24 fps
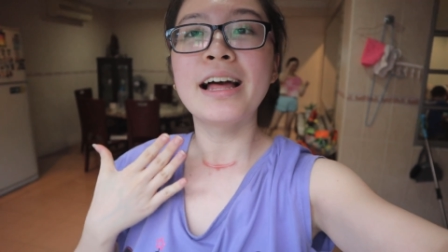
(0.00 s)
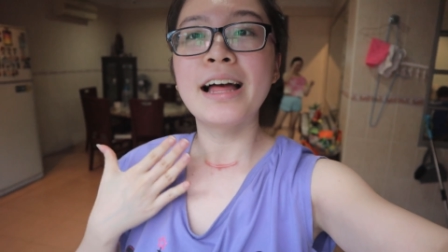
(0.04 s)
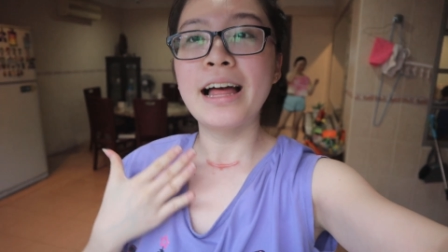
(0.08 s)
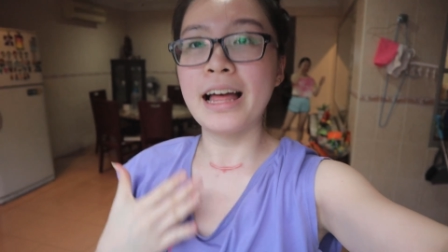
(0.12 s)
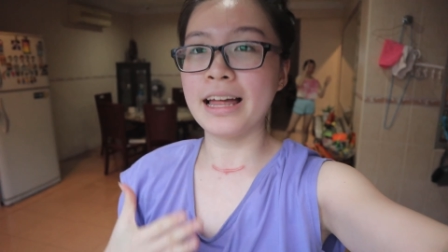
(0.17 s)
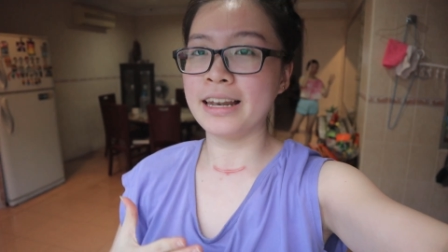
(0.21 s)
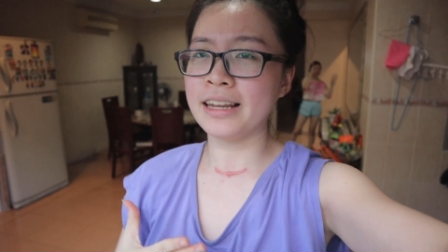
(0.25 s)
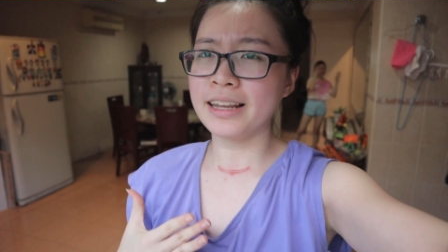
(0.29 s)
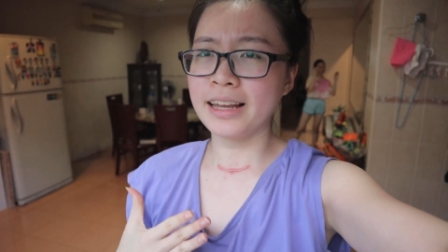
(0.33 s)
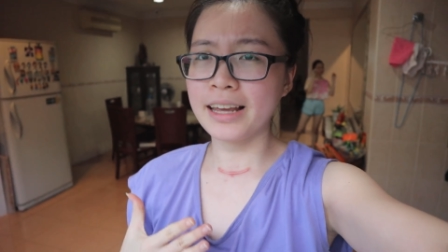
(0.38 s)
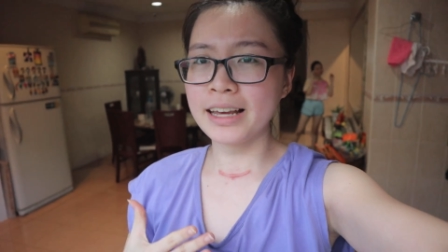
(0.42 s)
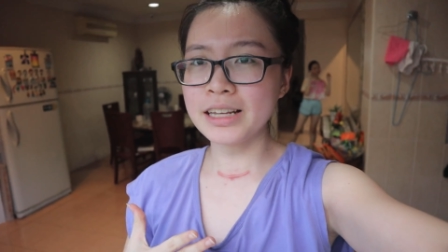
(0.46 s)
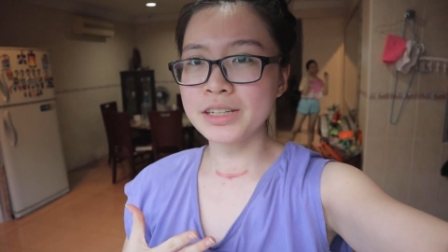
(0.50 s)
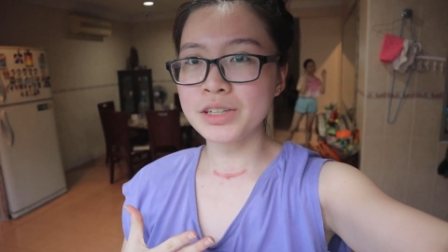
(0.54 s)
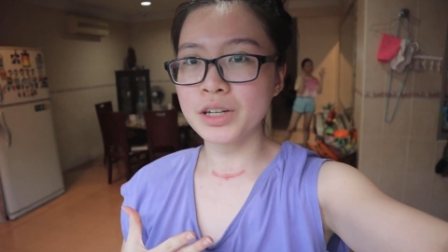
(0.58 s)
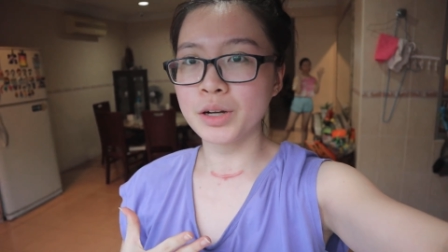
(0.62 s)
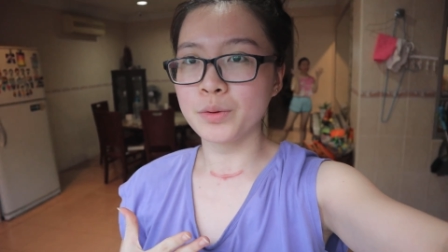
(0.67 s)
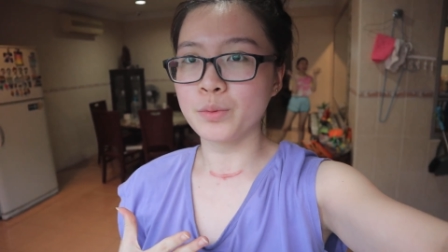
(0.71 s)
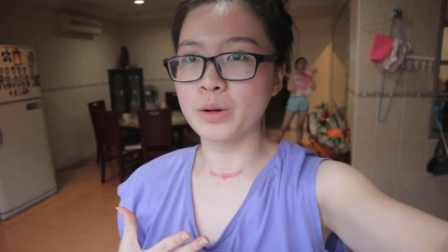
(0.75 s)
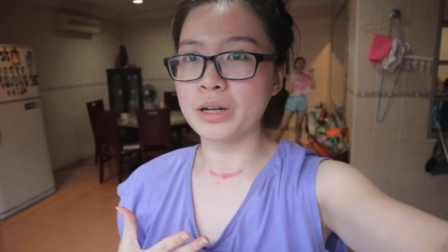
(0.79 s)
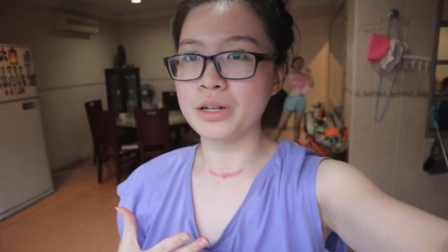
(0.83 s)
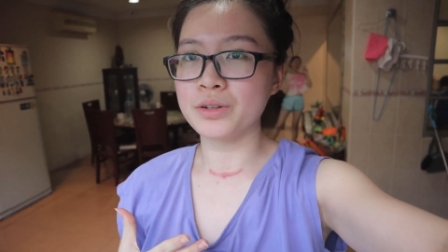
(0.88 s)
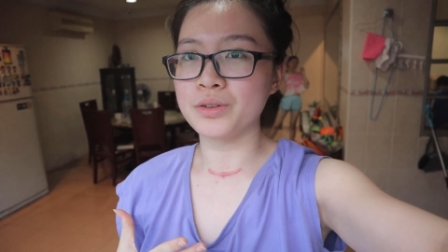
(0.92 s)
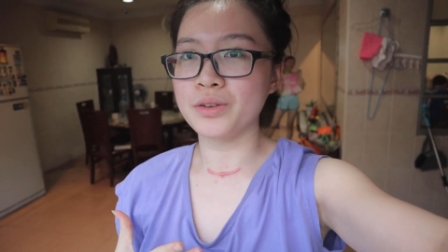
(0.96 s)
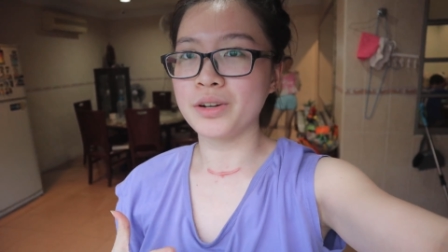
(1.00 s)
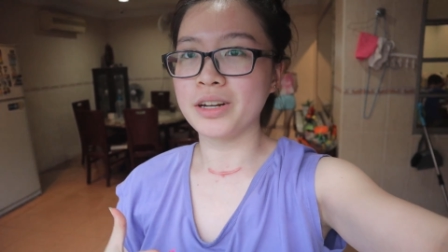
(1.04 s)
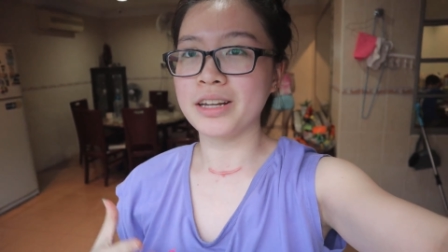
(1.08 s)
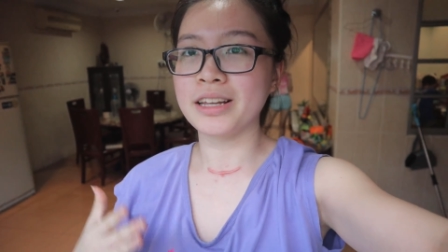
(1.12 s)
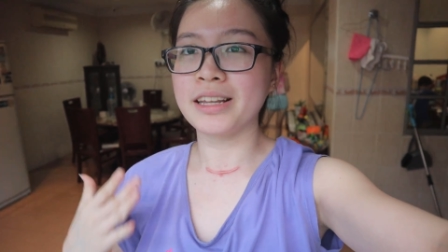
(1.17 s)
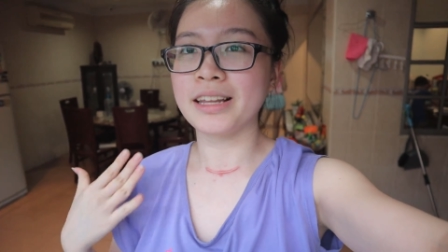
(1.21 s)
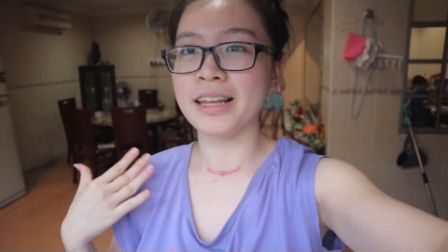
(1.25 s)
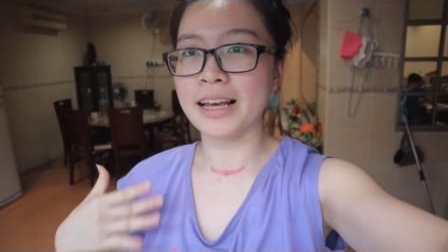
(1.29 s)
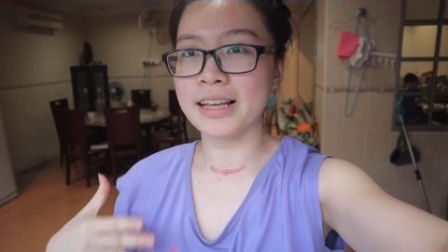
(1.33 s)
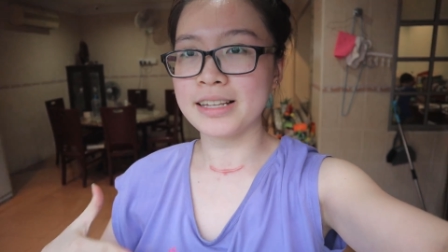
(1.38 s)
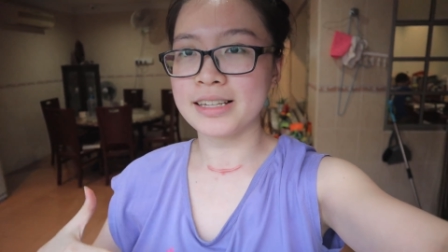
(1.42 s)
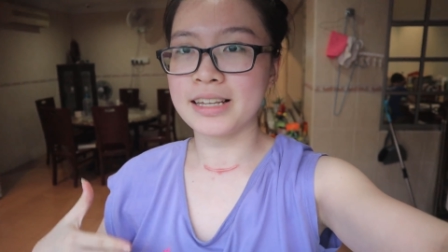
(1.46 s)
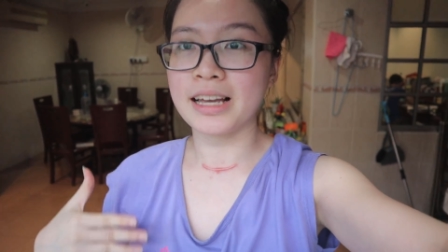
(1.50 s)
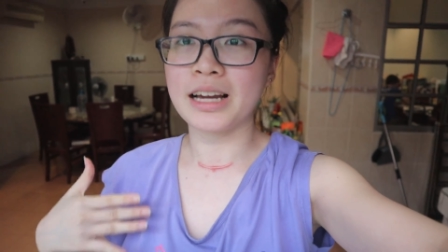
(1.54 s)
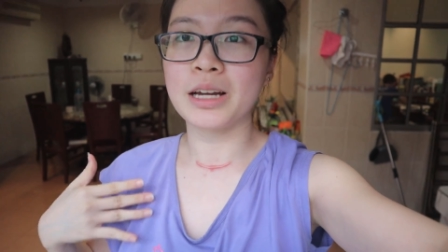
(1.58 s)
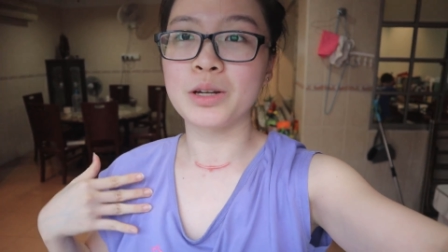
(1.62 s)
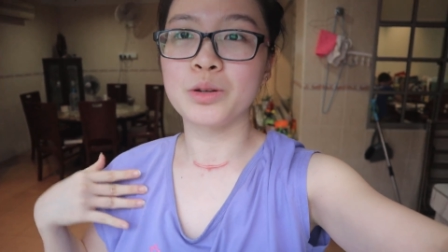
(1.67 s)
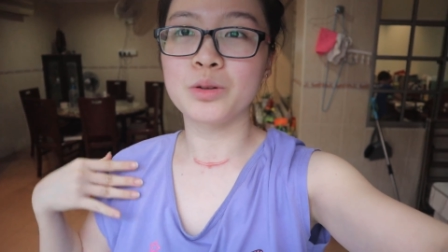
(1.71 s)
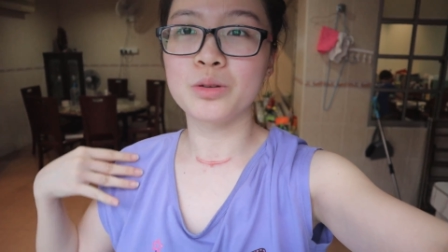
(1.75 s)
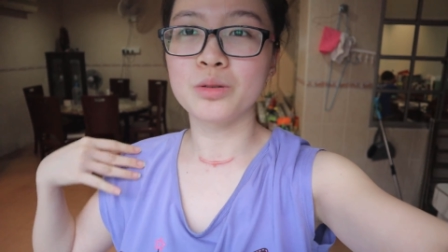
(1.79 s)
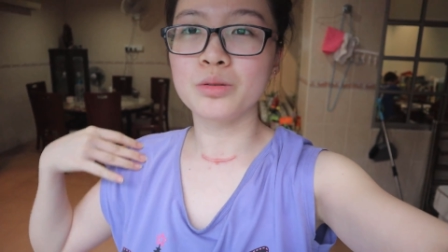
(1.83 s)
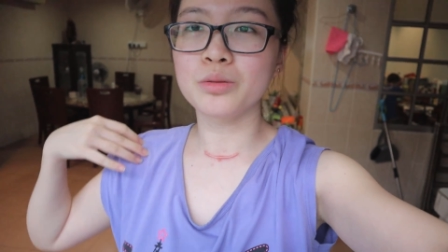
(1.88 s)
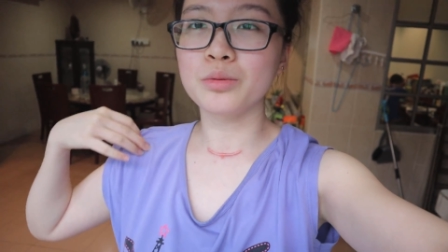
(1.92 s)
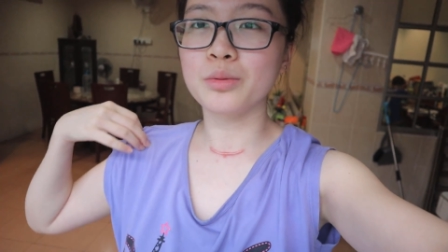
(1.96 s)
and in case you're wondering, yes, I
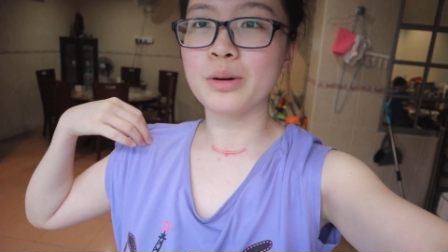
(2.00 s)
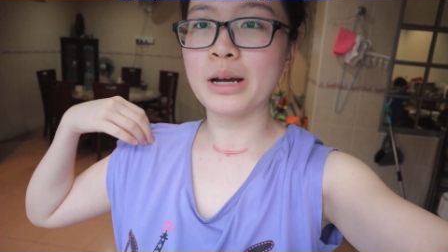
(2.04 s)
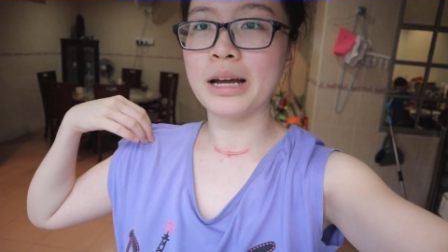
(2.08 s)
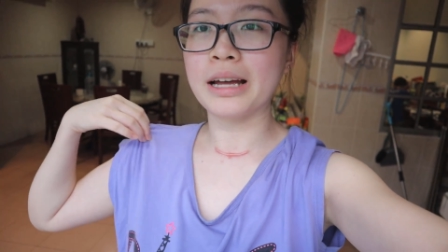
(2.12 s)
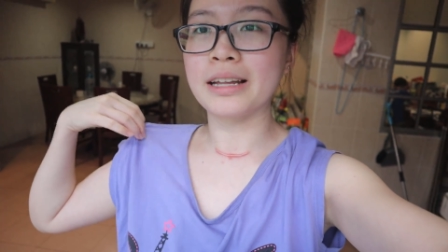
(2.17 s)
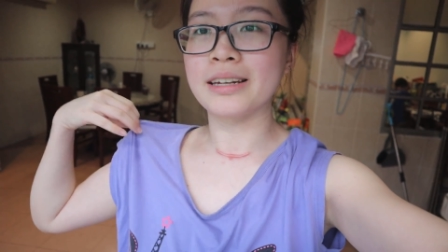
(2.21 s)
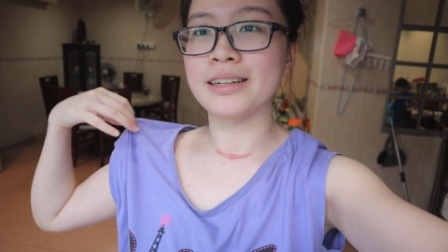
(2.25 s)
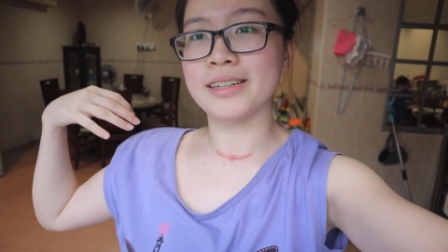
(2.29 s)
do wear